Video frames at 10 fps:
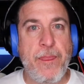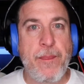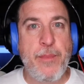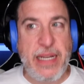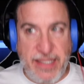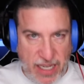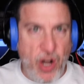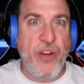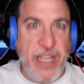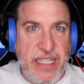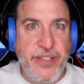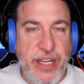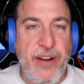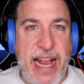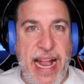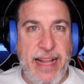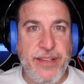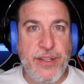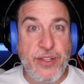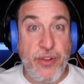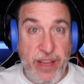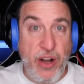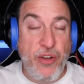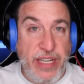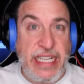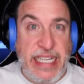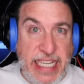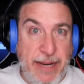because they all need to sell ads. So they all need to keep